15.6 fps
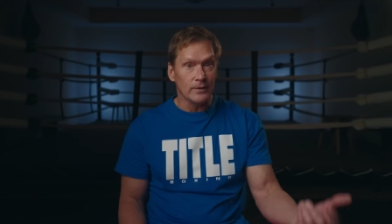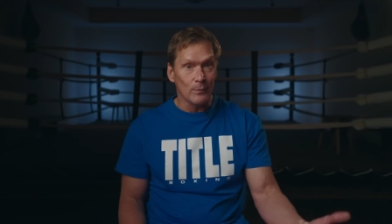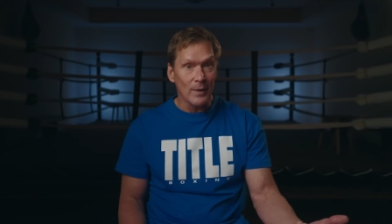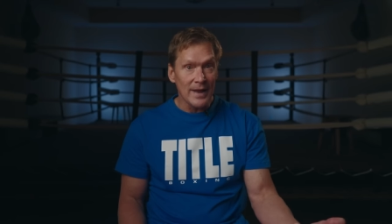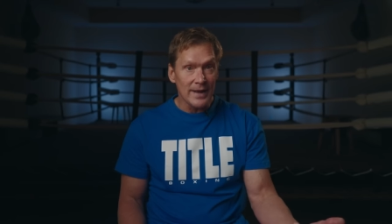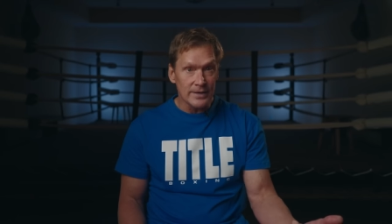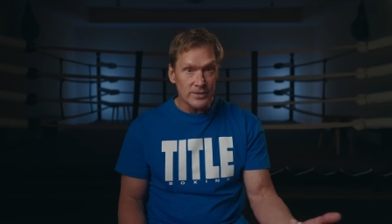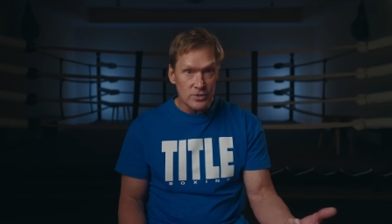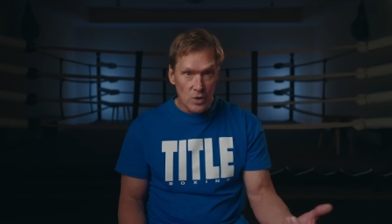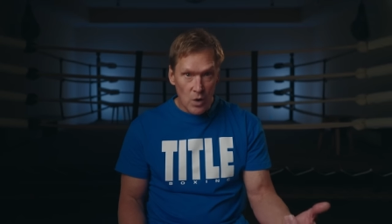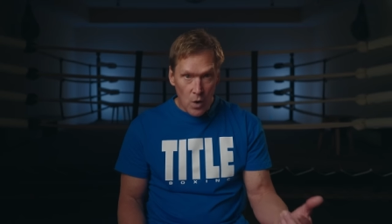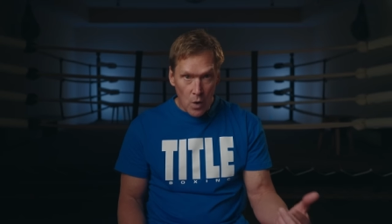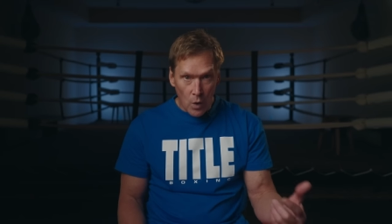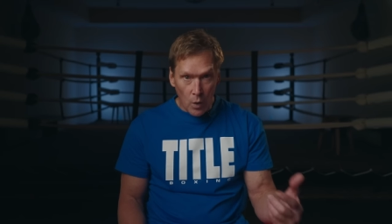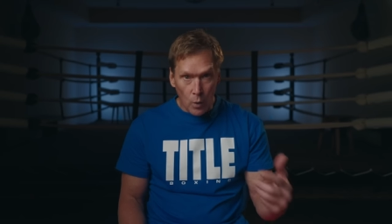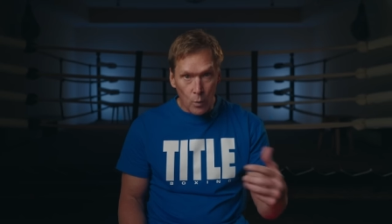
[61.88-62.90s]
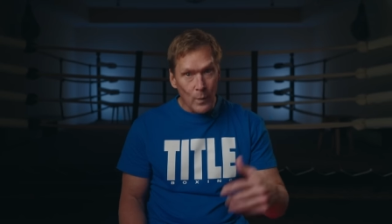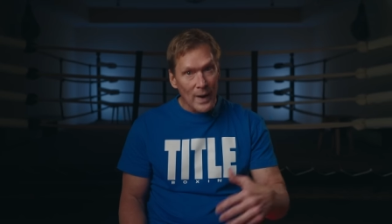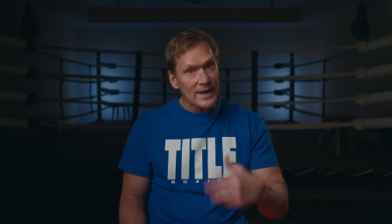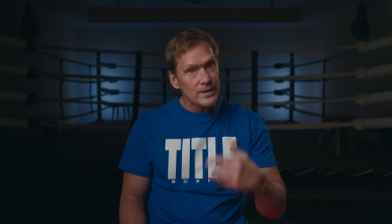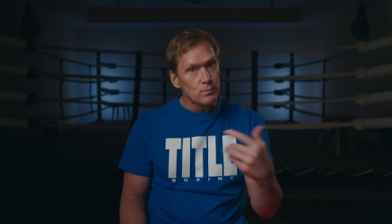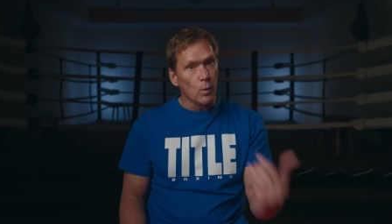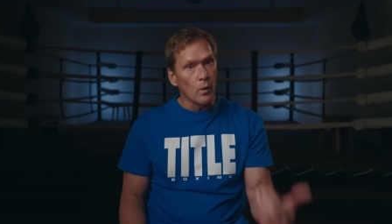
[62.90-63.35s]
the range, or
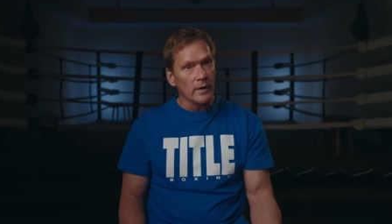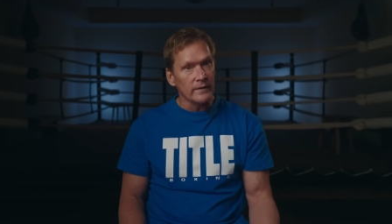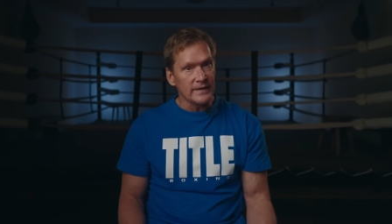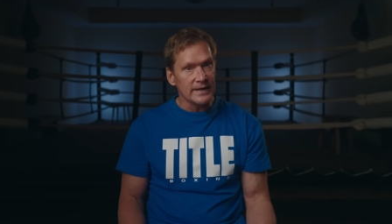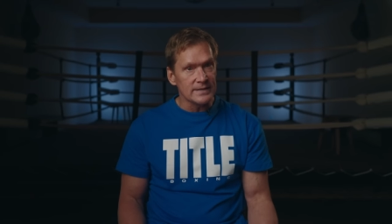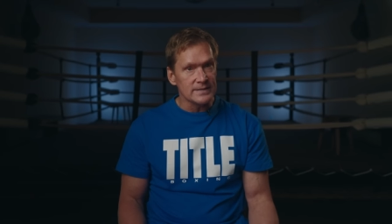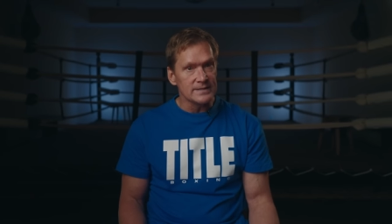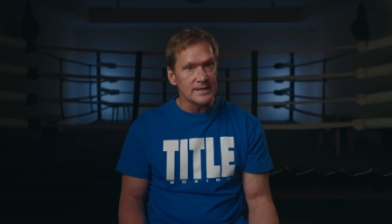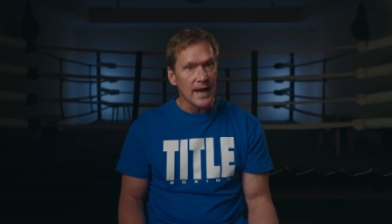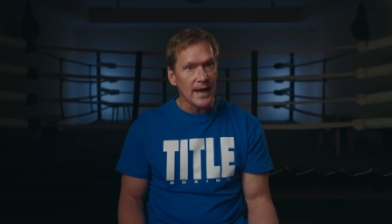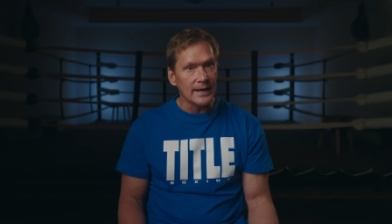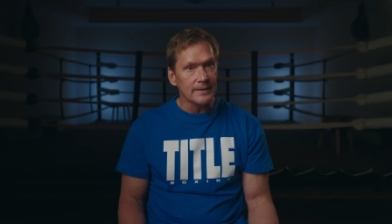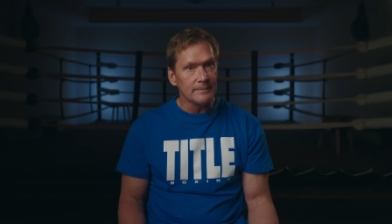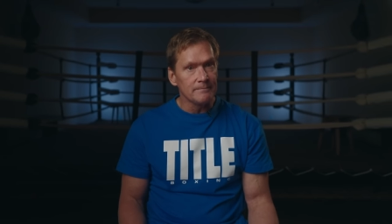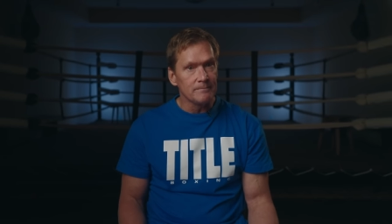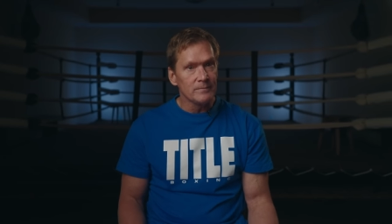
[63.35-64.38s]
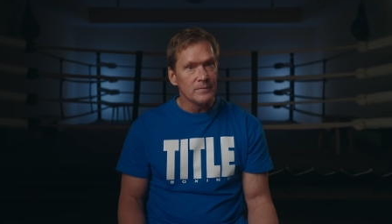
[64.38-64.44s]
wage war on the inside.